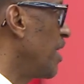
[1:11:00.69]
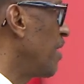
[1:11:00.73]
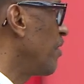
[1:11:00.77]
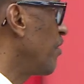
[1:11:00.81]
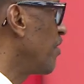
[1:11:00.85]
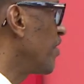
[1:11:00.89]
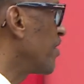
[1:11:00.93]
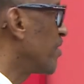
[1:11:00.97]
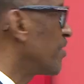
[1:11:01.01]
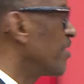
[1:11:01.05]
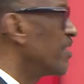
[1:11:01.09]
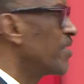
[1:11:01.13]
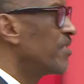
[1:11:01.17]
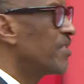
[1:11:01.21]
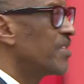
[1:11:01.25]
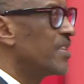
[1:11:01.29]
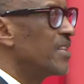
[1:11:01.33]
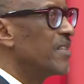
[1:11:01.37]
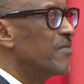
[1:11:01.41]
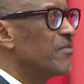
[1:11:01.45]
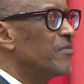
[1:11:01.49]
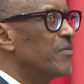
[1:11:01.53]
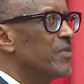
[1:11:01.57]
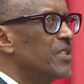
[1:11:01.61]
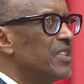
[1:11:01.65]
I was trying
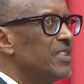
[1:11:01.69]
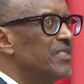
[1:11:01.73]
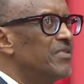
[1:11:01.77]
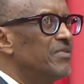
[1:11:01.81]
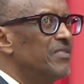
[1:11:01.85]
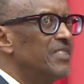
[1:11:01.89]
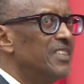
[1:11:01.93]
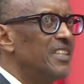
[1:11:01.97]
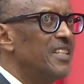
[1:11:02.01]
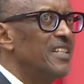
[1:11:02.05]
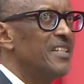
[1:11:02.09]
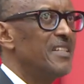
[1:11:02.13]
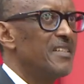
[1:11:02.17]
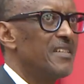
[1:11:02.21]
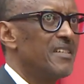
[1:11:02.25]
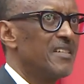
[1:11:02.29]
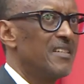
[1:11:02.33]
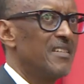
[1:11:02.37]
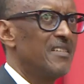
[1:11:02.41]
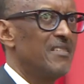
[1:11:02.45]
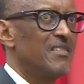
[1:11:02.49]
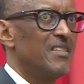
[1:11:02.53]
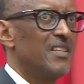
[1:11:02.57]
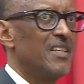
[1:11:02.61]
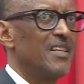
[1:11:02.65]
to
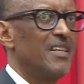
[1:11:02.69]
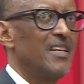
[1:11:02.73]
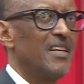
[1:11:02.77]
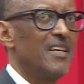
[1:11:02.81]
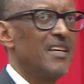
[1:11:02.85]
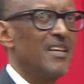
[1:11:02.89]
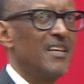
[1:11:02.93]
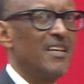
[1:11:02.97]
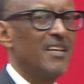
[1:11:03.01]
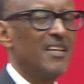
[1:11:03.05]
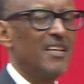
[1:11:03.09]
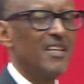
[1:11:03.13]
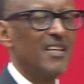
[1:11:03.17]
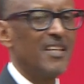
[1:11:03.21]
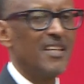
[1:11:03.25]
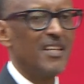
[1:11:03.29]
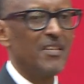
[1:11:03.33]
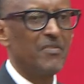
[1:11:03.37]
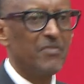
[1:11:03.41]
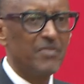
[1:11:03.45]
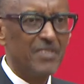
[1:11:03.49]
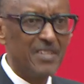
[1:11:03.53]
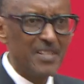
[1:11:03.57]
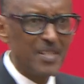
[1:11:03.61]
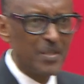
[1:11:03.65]
say,
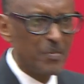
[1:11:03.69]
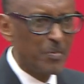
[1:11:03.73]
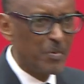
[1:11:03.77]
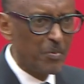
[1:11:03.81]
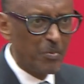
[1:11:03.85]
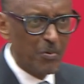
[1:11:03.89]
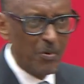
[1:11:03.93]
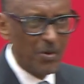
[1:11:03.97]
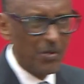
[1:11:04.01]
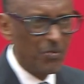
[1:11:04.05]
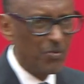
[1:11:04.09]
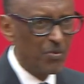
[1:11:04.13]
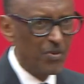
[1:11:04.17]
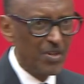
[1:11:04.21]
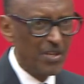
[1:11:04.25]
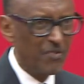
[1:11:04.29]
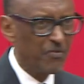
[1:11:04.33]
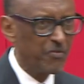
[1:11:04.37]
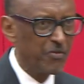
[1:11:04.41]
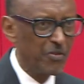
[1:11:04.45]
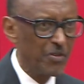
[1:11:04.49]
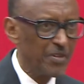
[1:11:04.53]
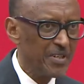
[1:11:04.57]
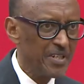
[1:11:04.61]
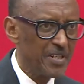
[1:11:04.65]
if these people could
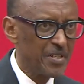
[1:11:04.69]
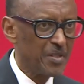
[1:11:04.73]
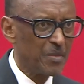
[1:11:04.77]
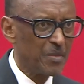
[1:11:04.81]
afford a